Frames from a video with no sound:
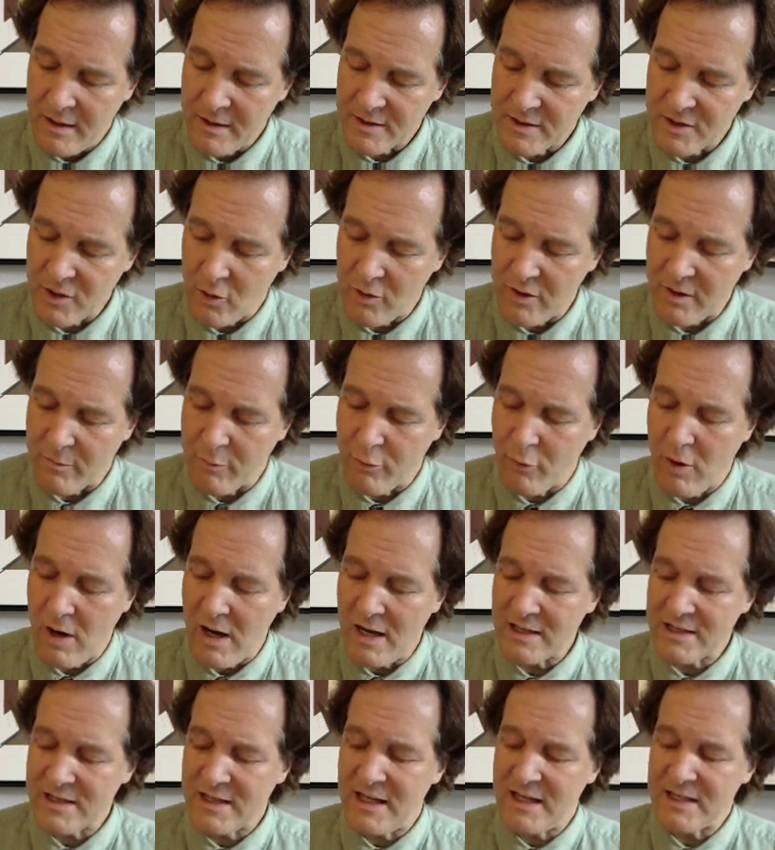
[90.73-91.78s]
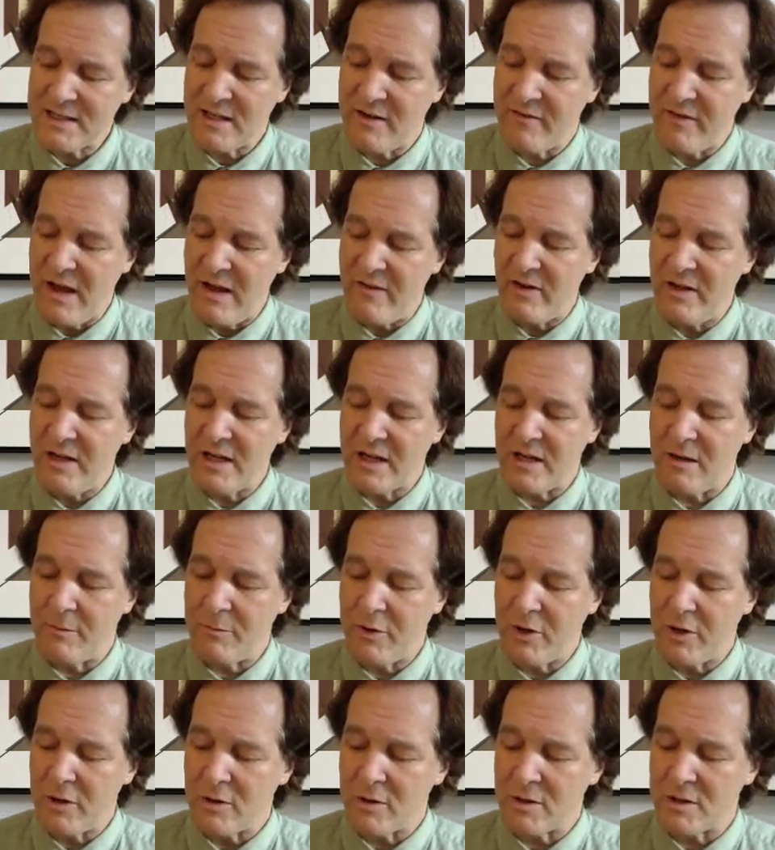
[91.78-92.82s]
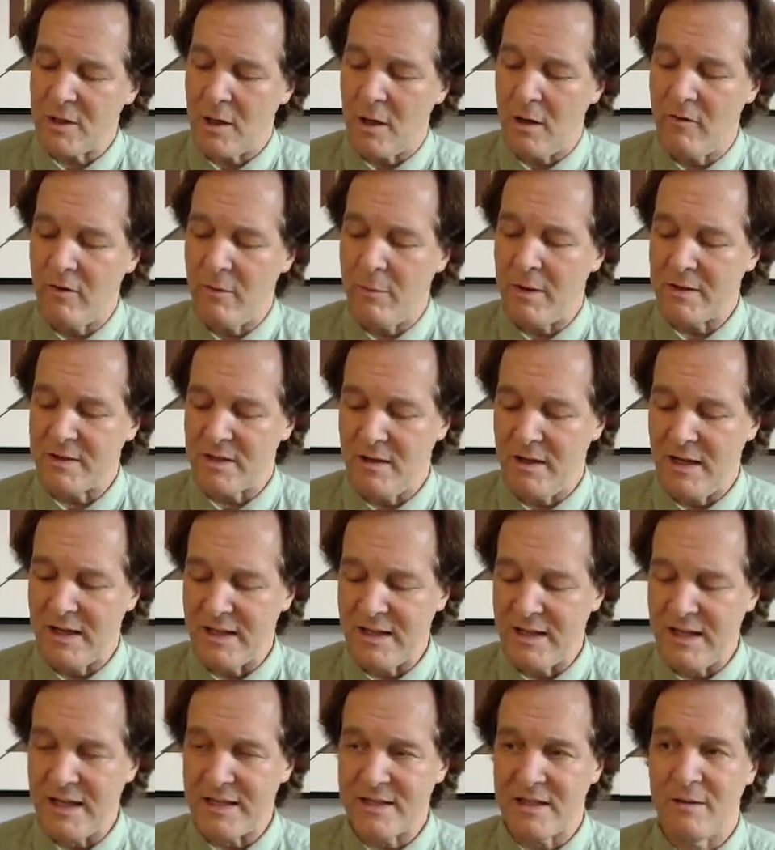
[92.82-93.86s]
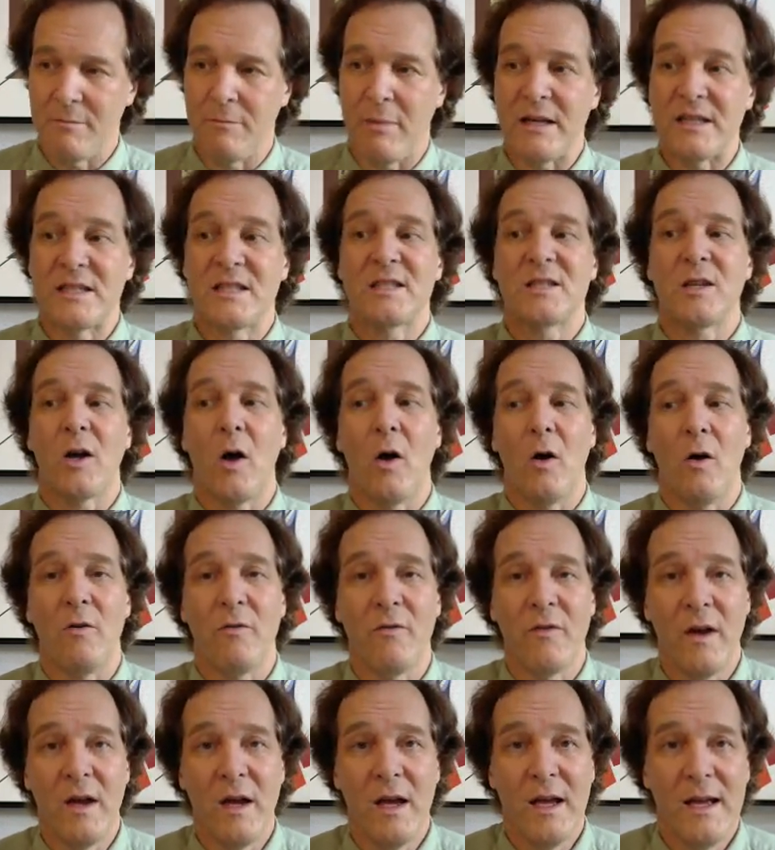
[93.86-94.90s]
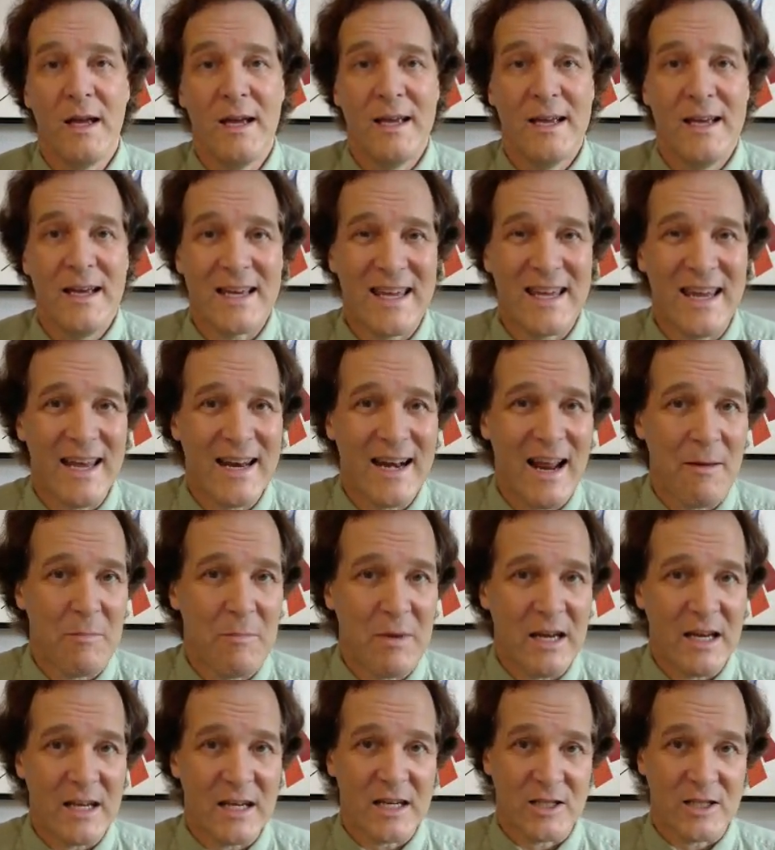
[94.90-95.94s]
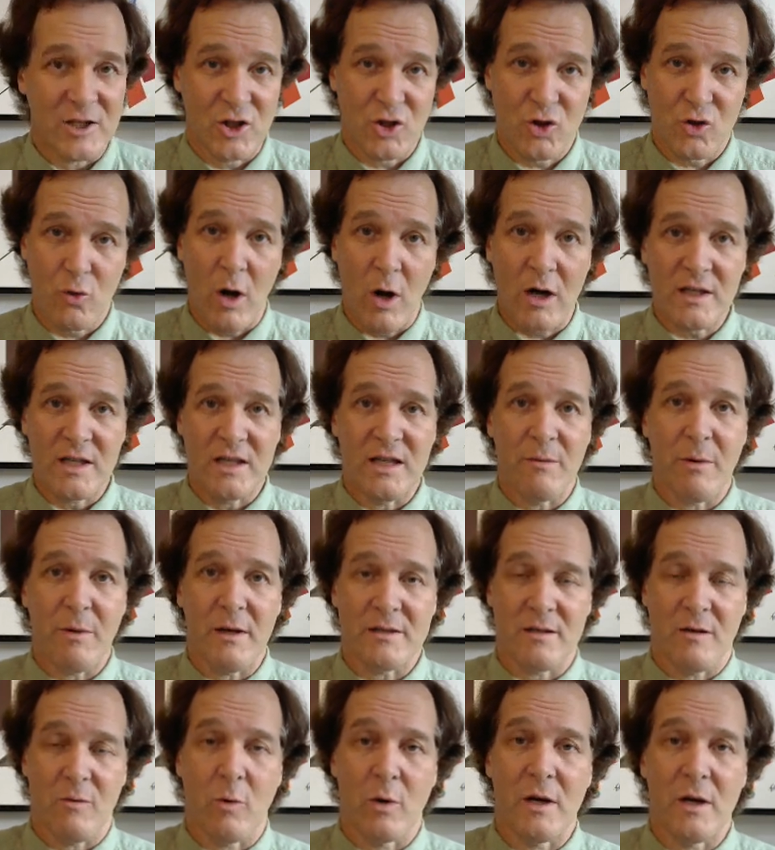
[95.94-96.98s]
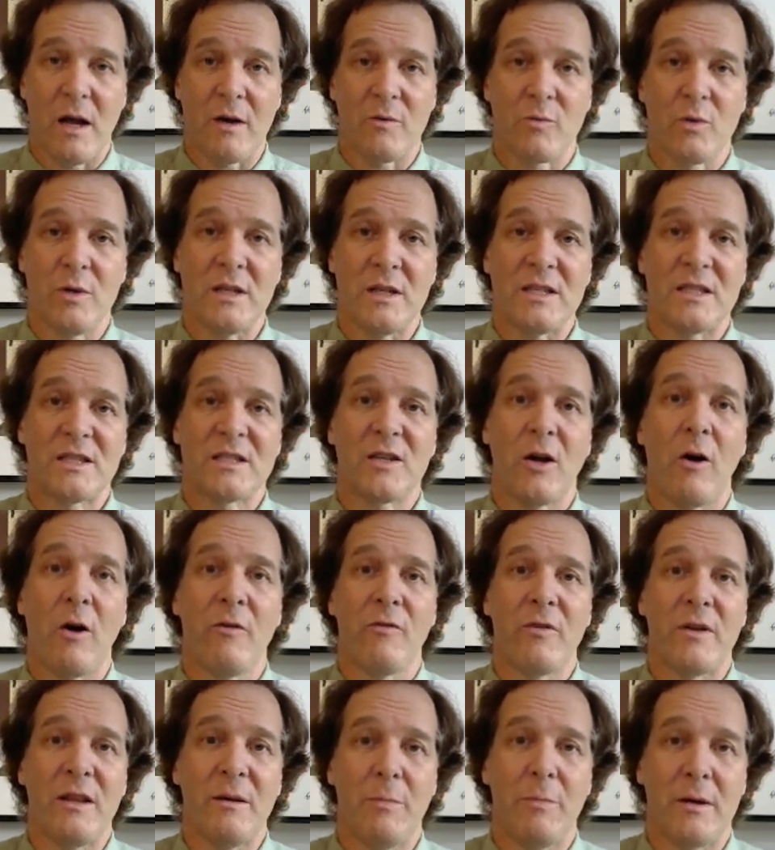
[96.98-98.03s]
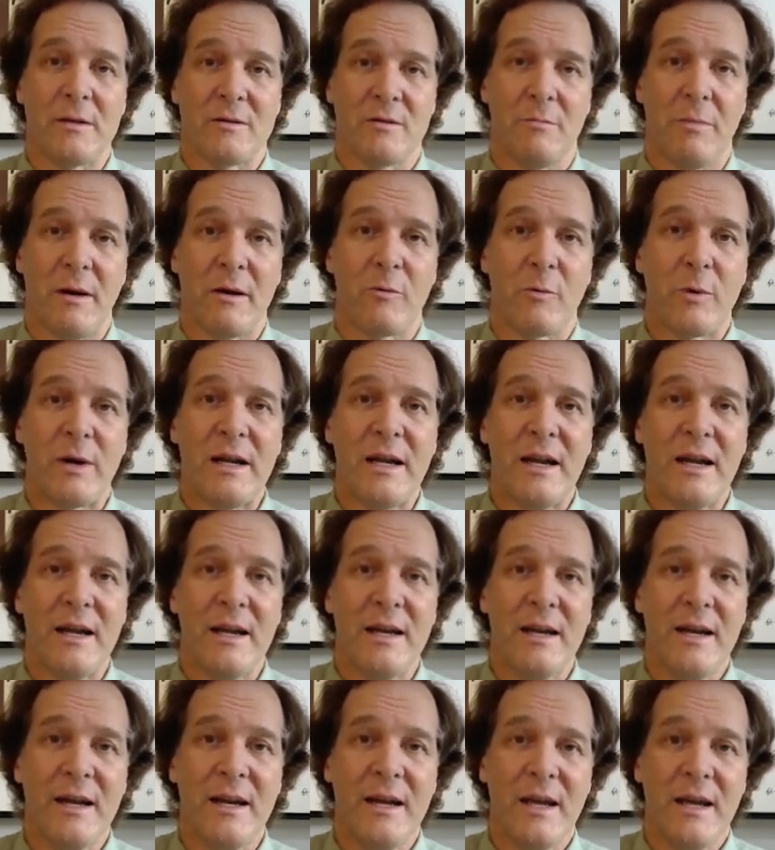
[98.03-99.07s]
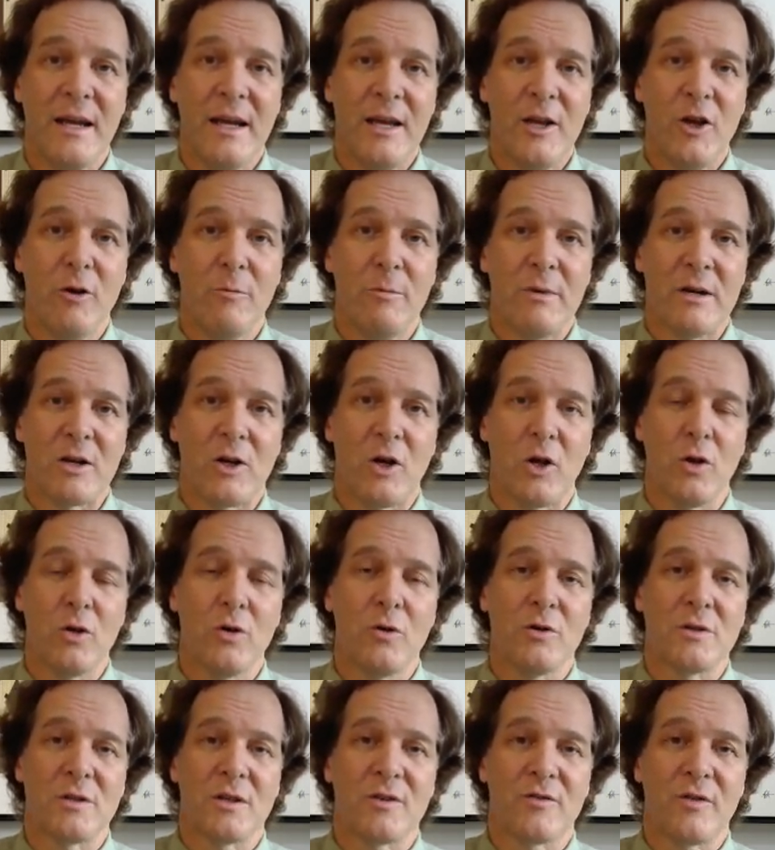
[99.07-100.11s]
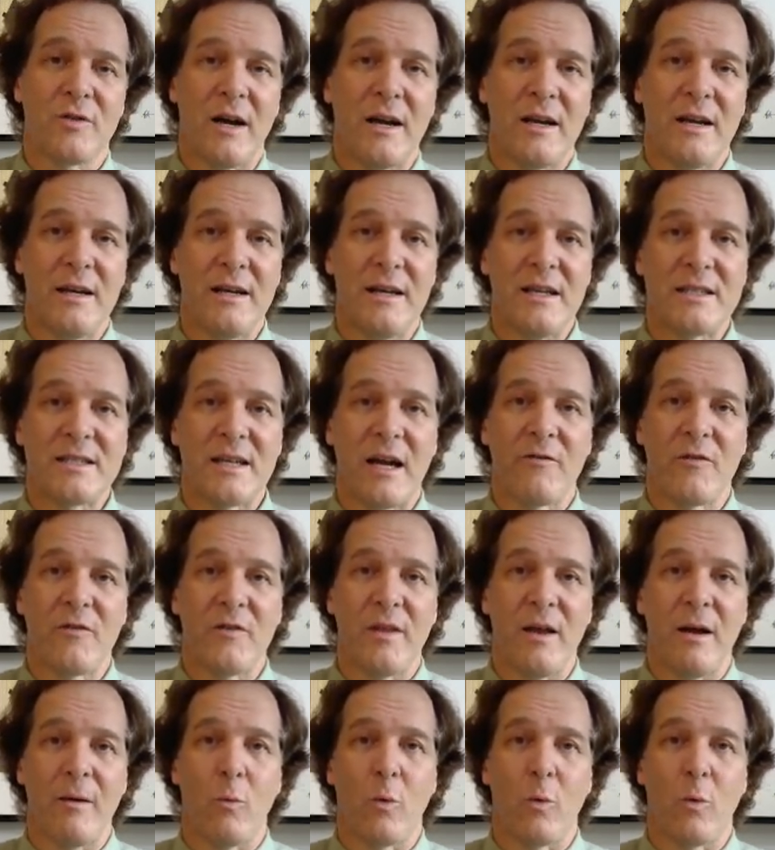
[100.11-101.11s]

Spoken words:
So the process of having the computer solve a puzzle like this, and by solve, again, I mean constructing the puzzle. We're not really solving the puzzle by reading human clues and trying to decipher them.